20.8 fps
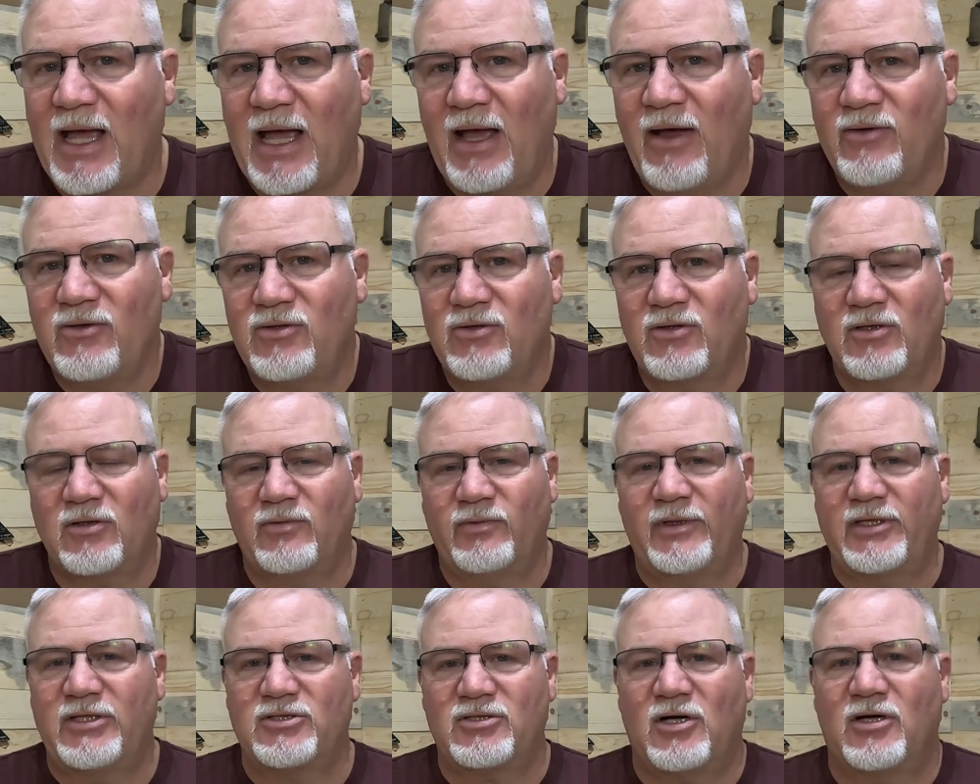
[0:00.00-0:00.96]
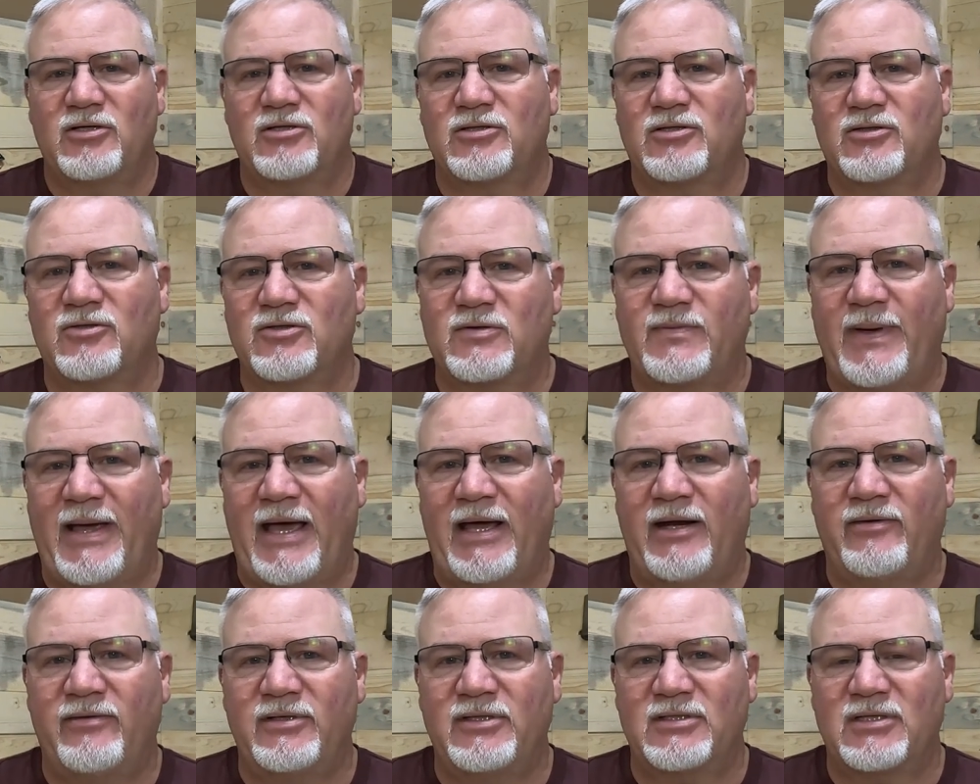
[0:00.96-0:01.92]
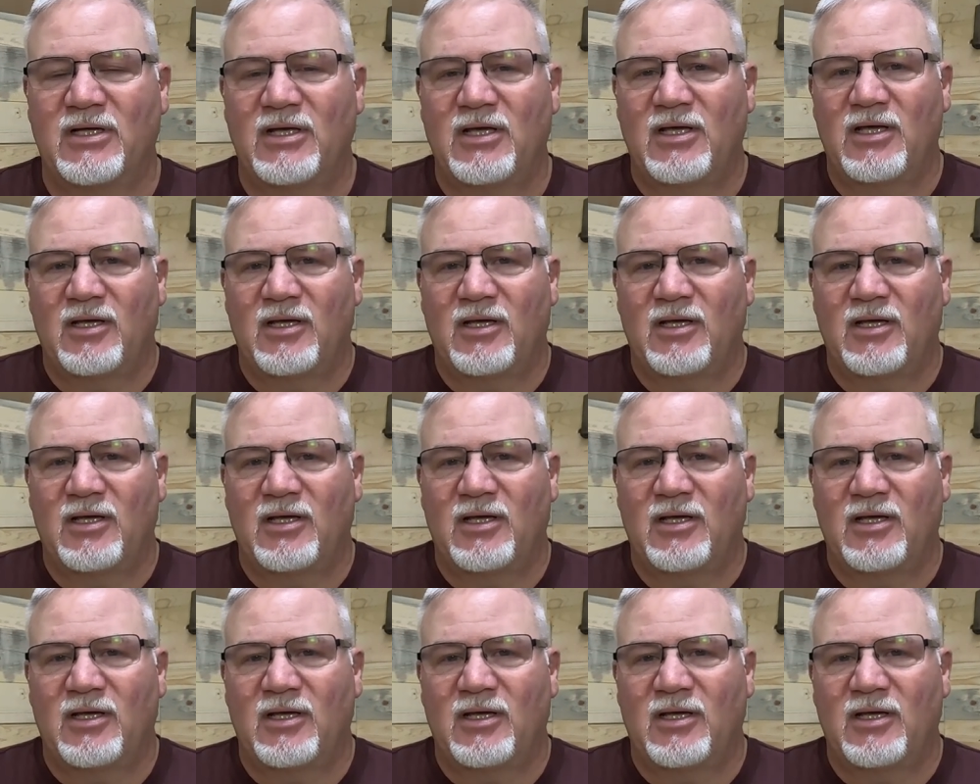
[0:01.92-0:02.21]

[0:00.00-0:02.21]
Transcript: how you could recharge those batteries.